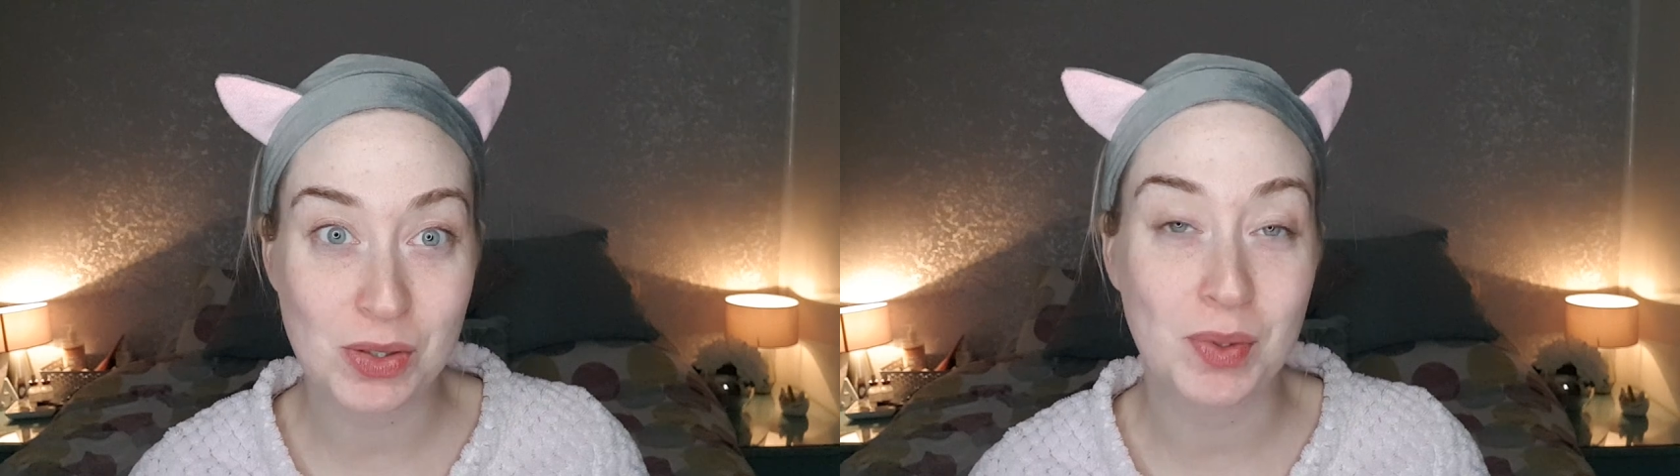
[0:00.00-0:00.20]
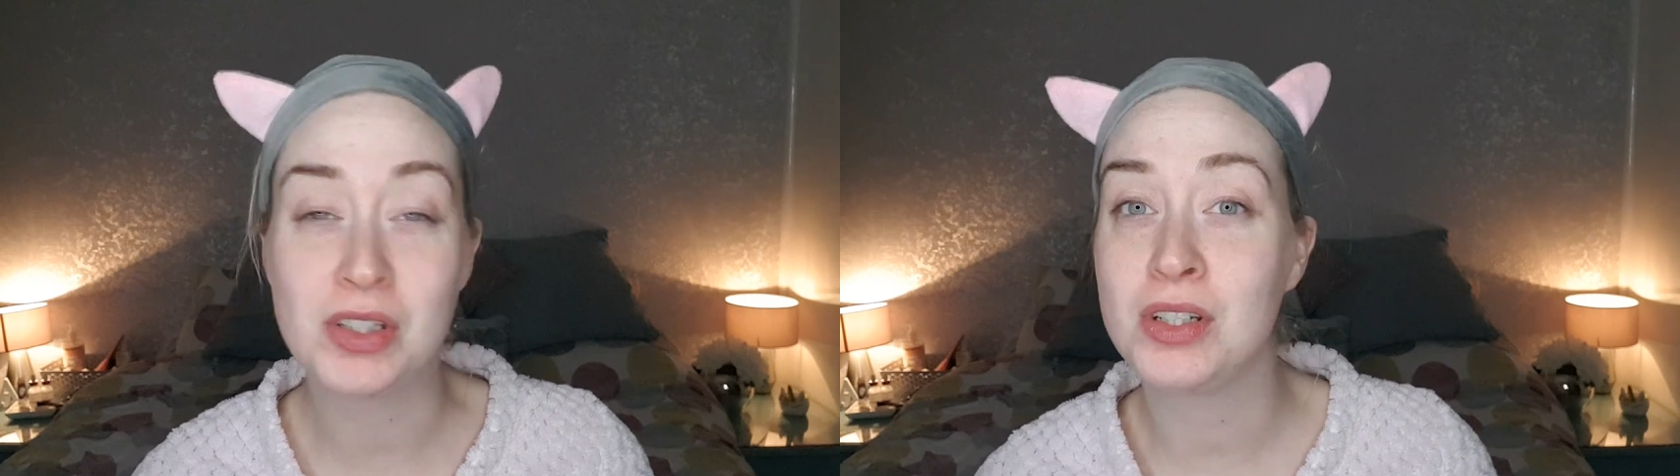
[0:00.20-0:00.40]

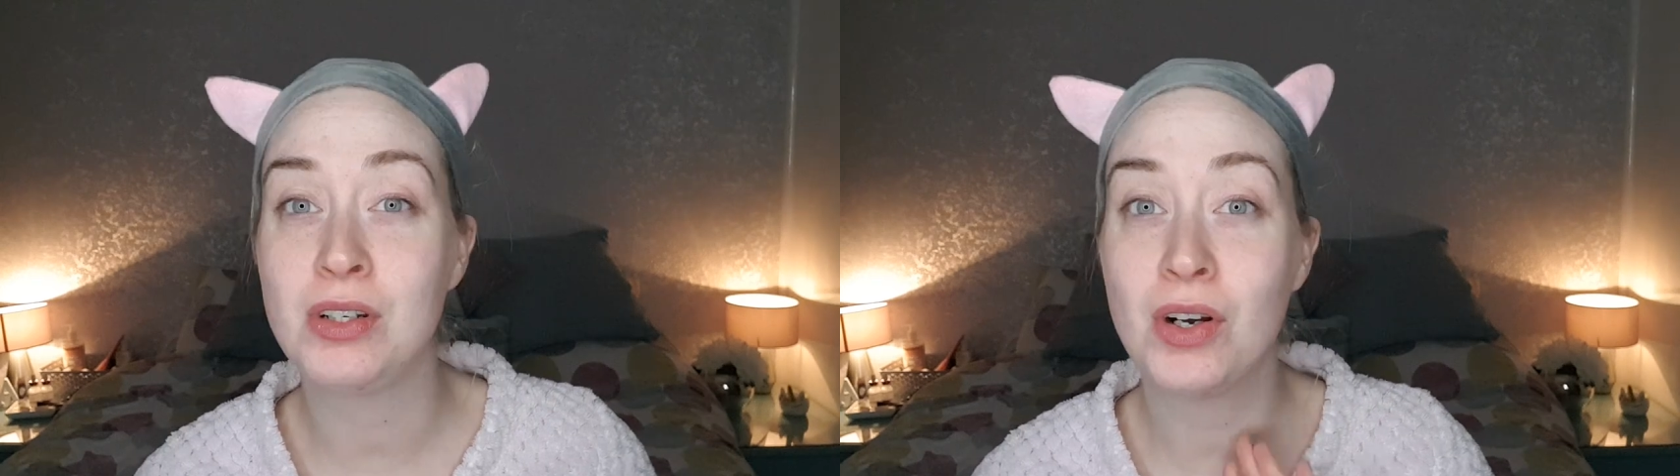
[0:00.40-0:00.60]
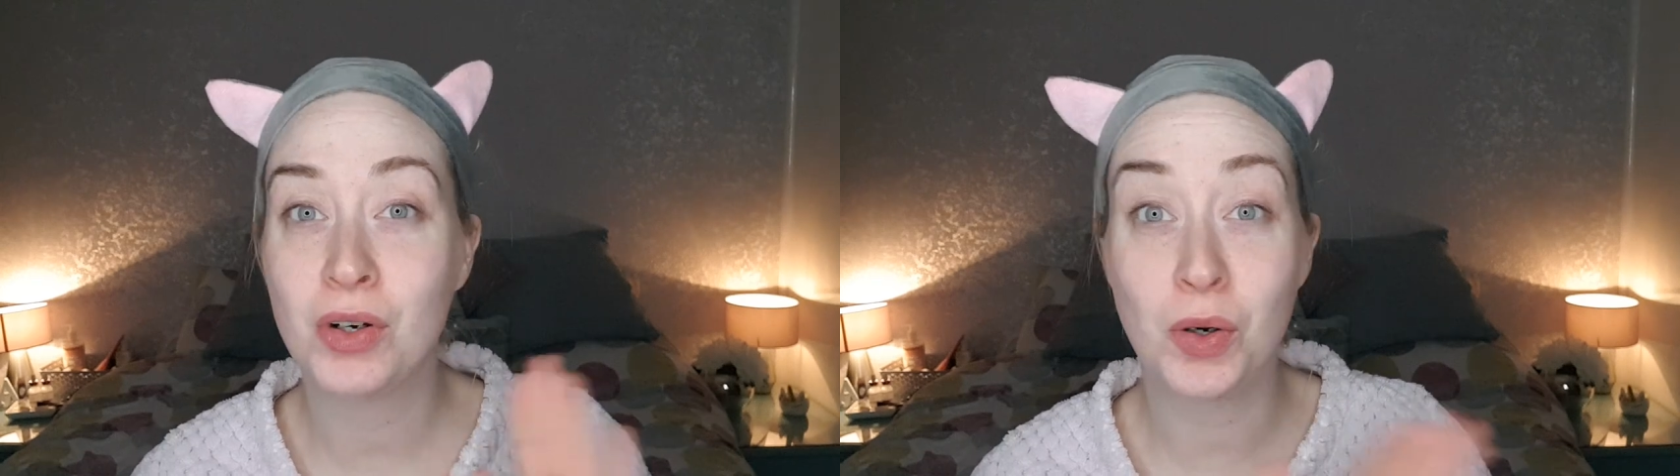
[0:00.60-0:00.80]
which did
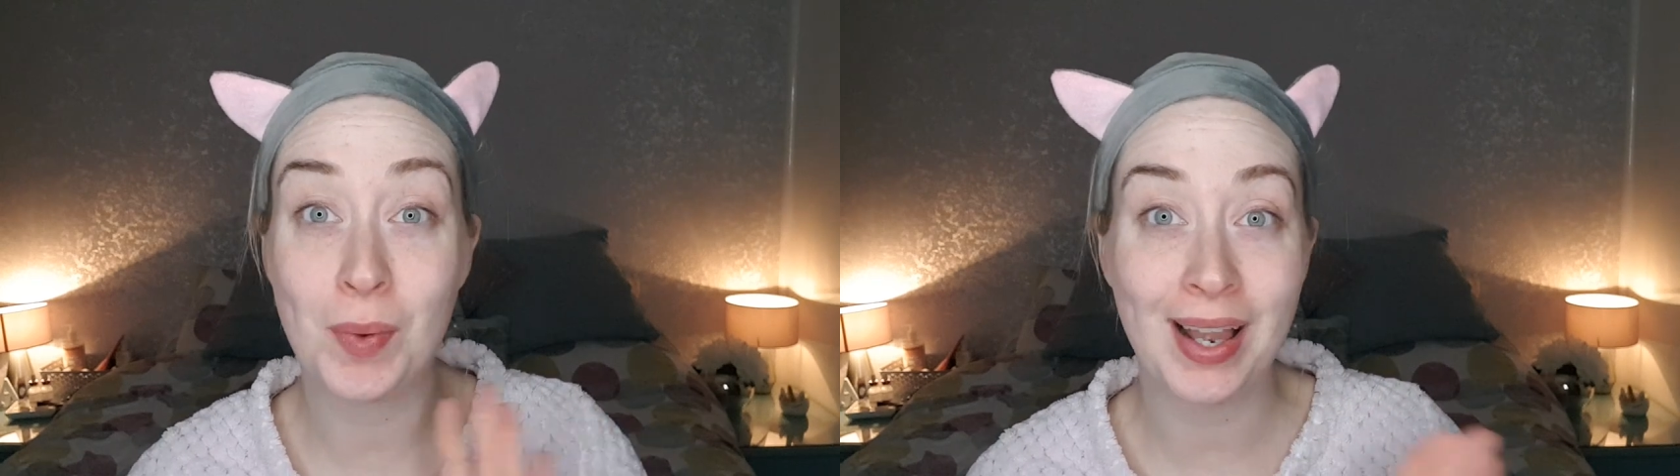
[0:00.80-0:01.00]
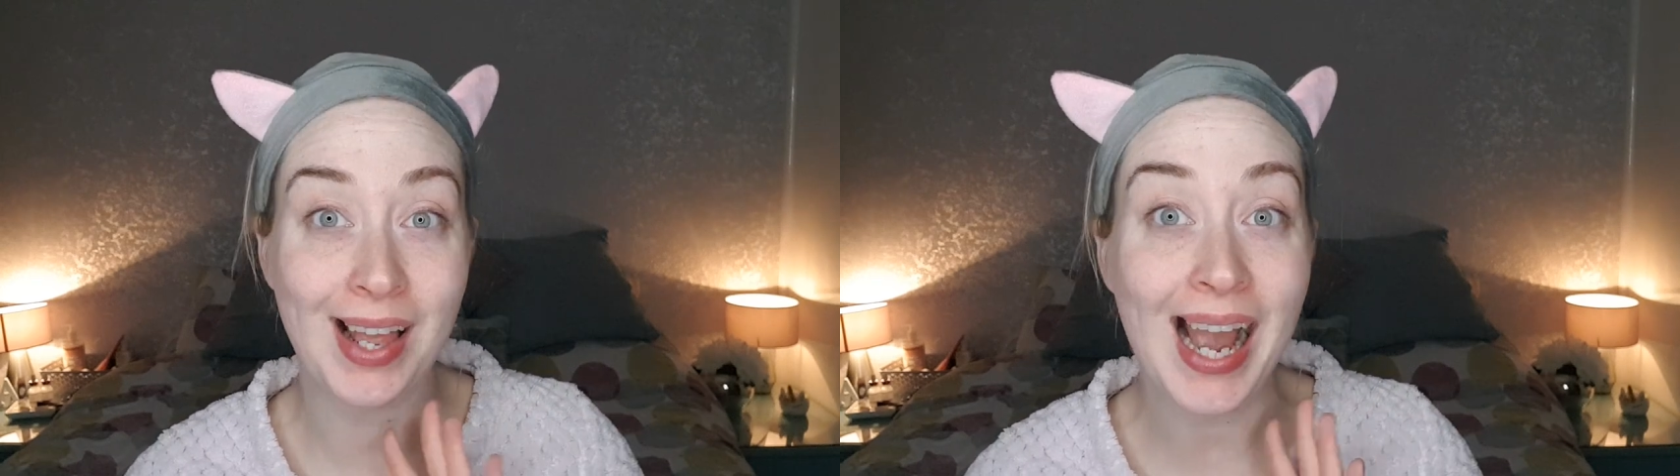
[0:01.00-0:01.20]
not go
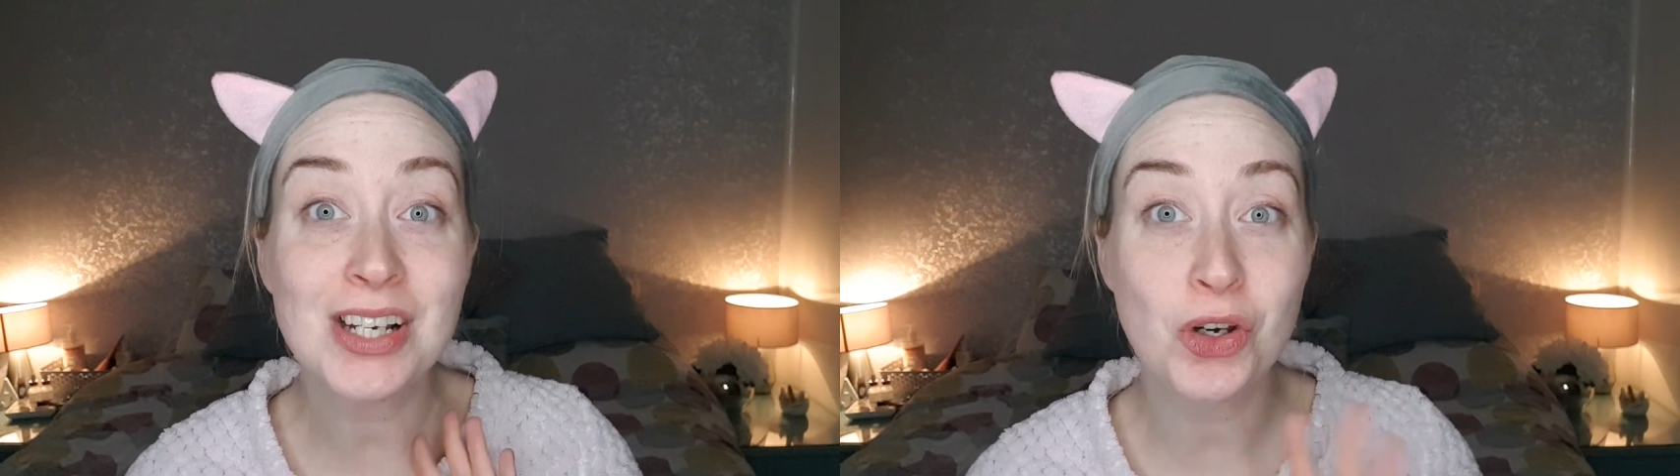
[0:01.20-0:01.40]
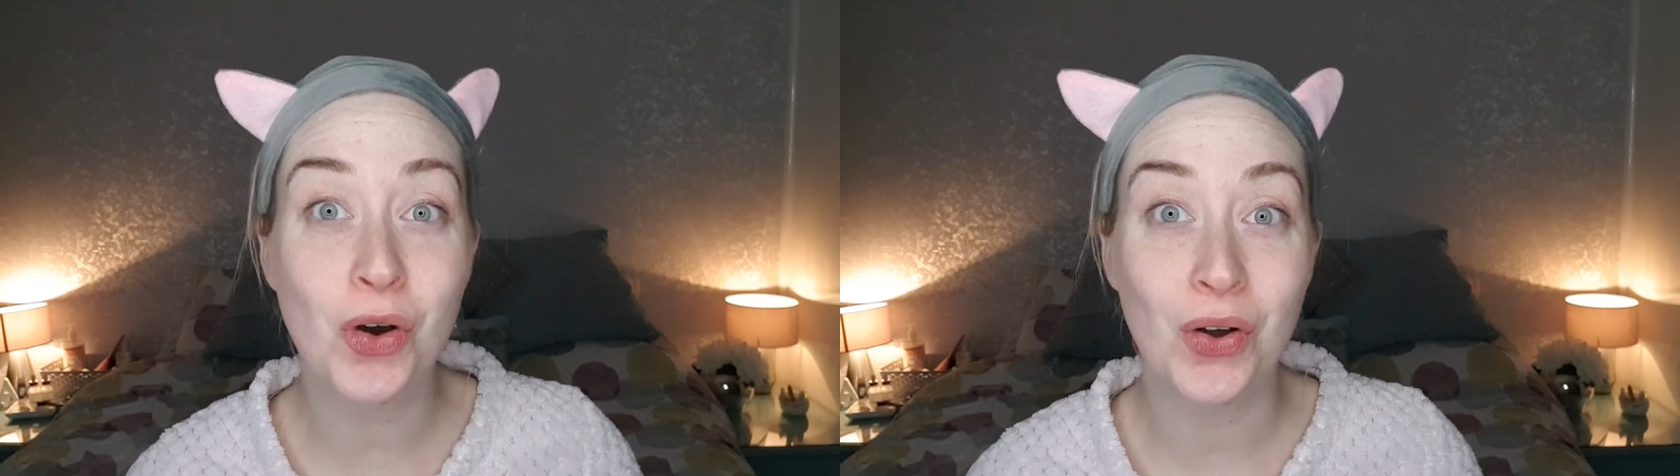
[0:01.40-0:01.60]
well
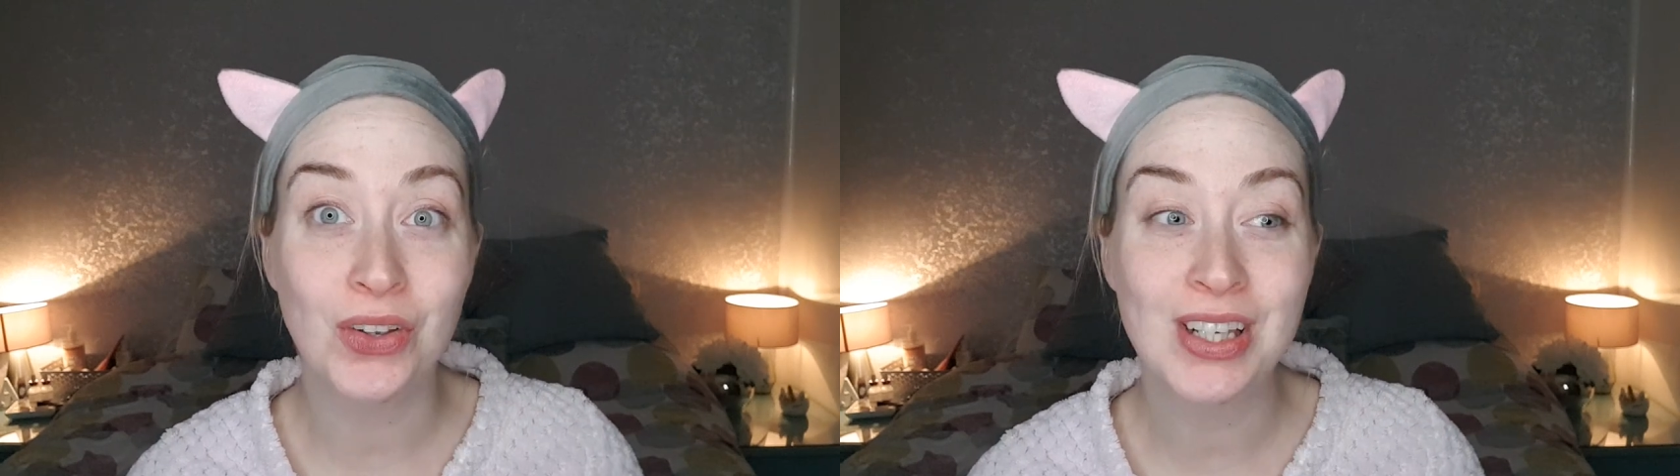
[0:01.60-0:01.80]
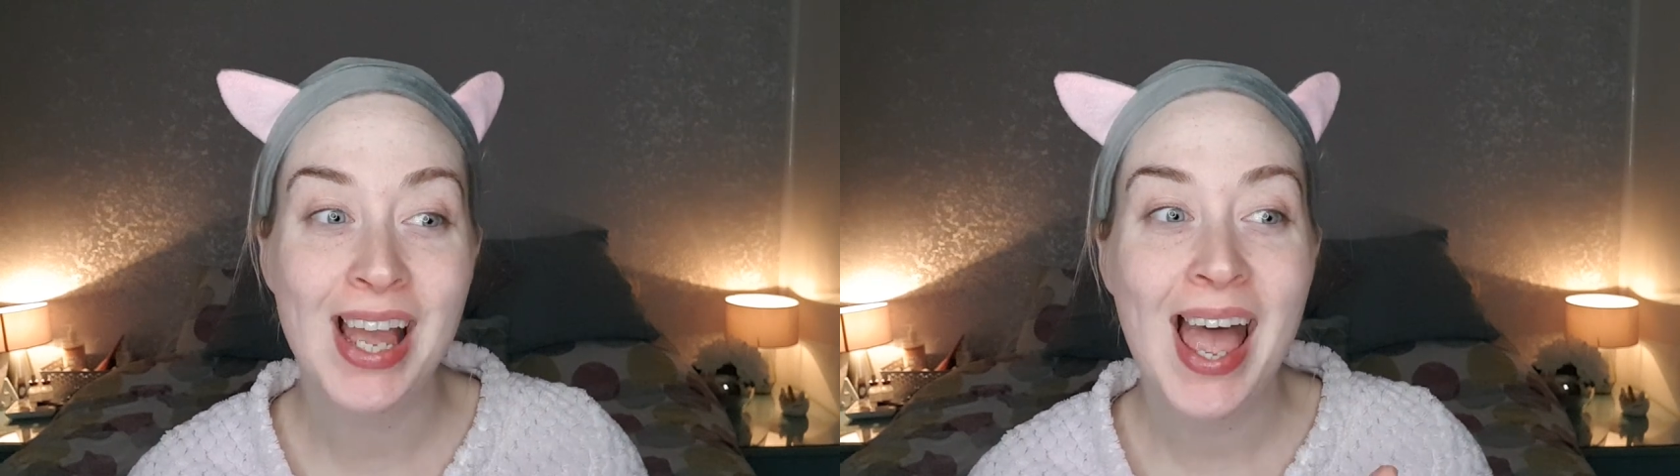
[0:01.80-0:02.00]
at all,